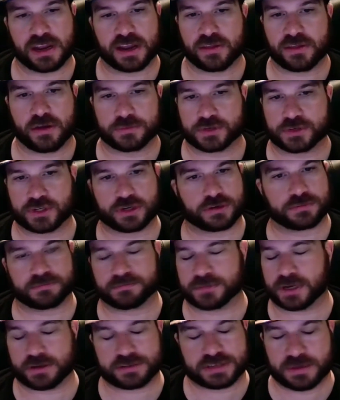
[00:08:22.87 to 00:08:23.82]
Although I'm sure,
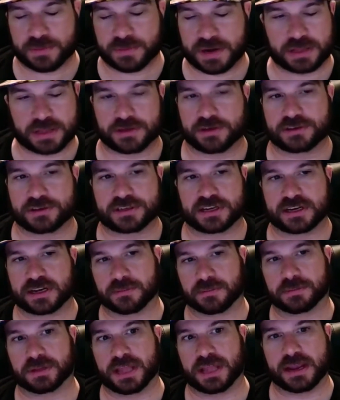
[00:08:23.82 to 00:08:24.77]
someone out there is going to
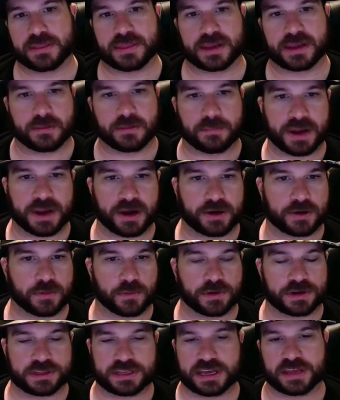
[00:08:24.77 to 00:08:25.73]
complain that compared to
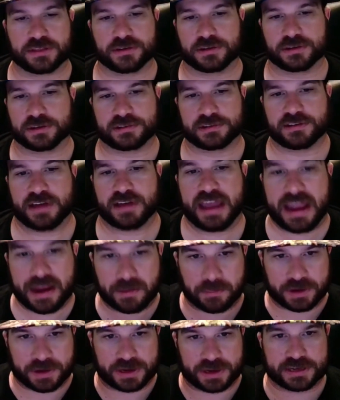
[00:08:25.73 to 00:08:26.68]
one of the other,
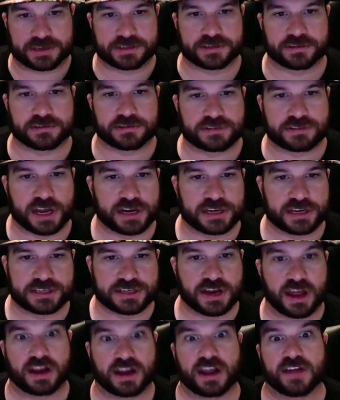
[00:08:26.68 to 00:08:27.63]
Ambernics or Chinese
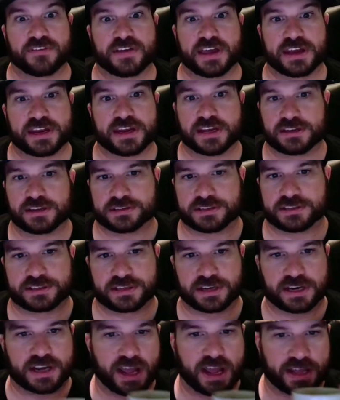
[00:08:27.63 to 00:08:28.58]
knockoff handhelds, it's
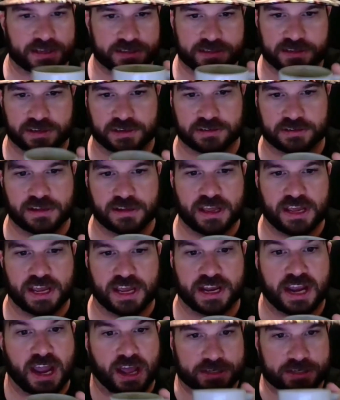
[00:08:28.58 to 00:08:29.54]
going to cost,
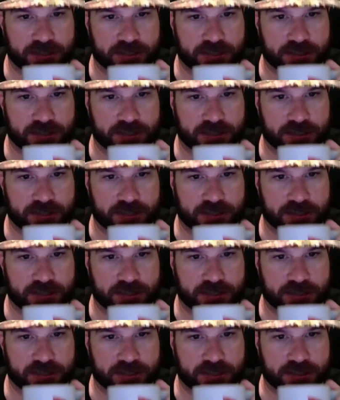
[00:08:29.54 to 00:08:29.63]
it costs too